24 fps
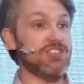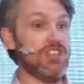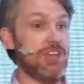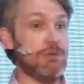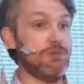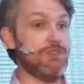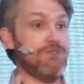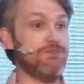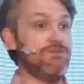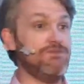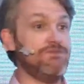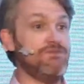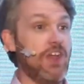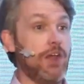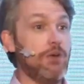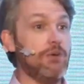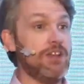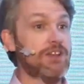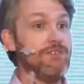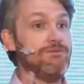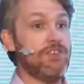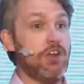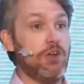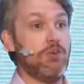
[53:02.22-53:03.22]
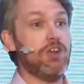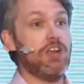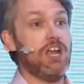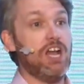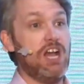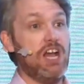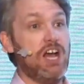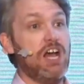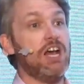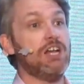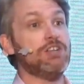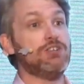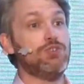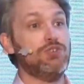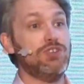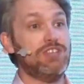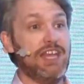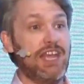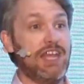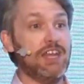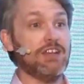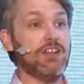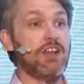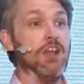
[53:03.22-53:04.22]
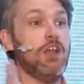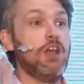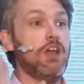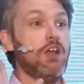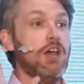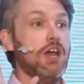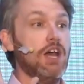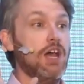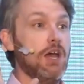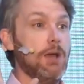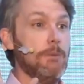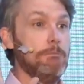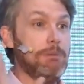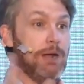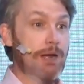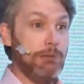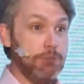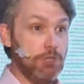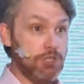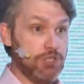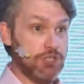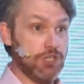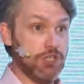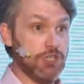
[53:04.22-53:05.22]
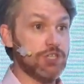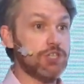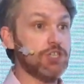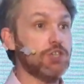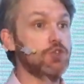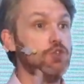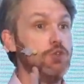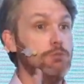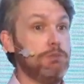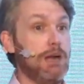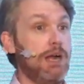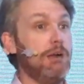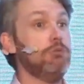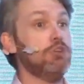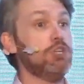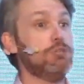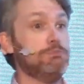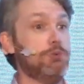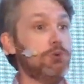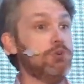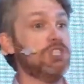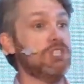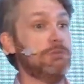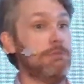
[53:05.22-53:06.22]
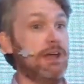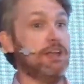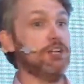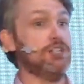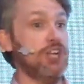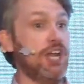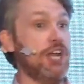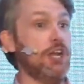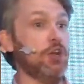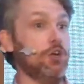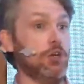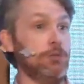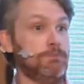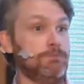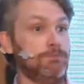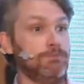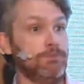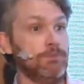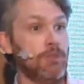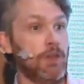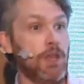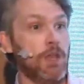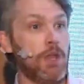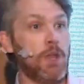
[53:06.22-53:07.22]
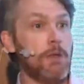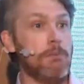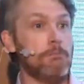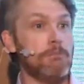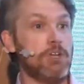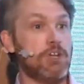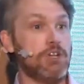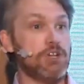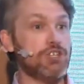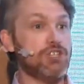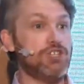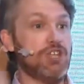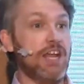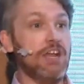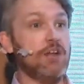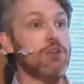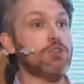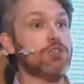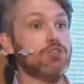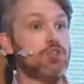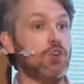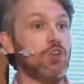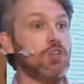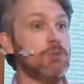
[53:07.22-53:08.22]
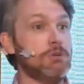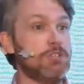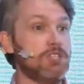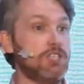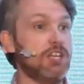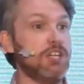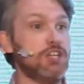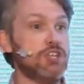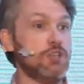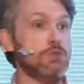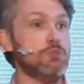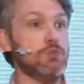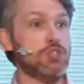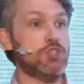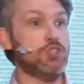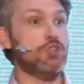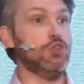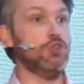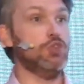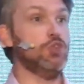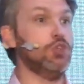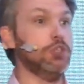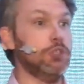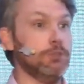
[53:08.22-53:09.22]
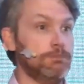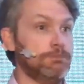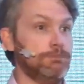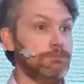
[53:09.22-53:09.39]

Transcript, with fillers: it was very, very hard to get uh, publishers to publish books about Django because Django's documentation was too good